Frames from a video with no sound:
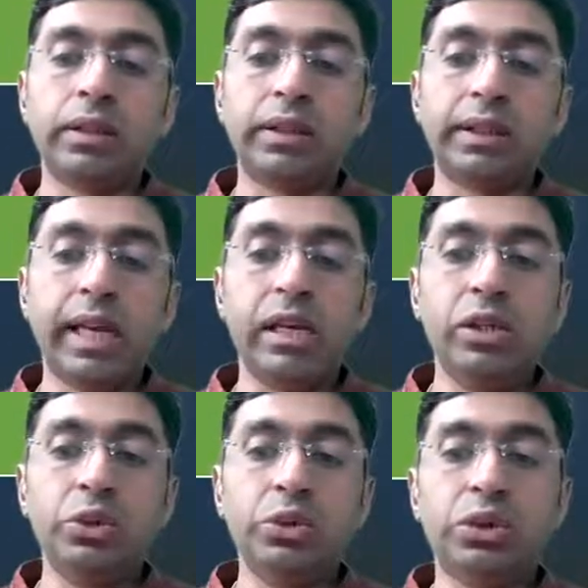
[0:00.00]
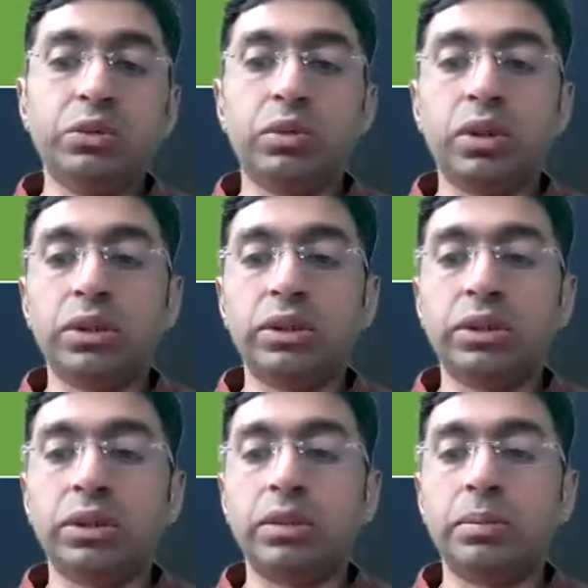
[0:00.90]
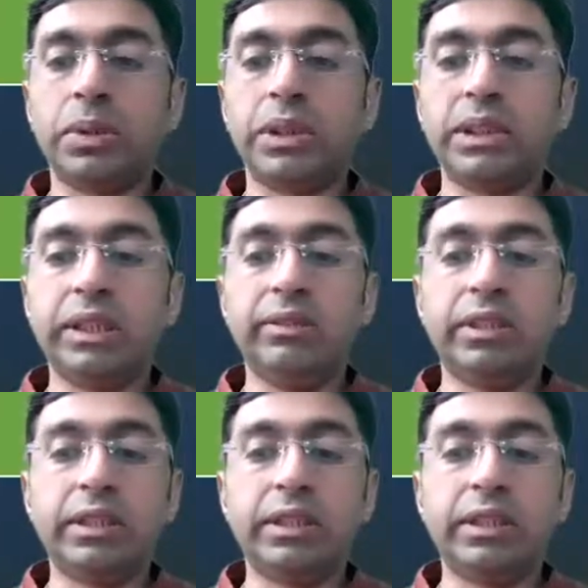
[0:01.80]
The scale used was perceived